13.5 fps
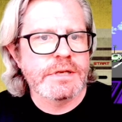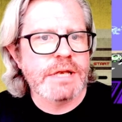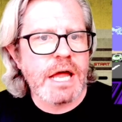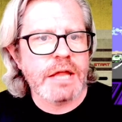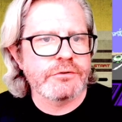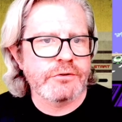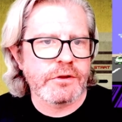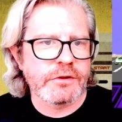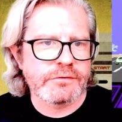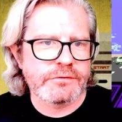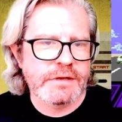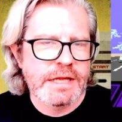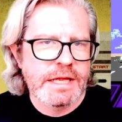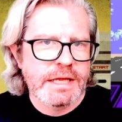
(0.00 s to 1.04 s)
not
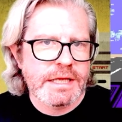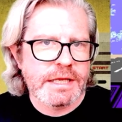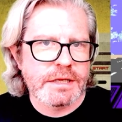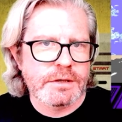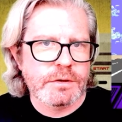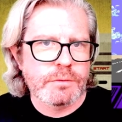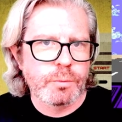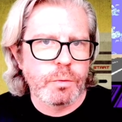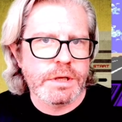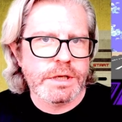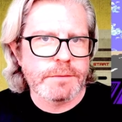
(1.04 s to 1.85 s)
just in what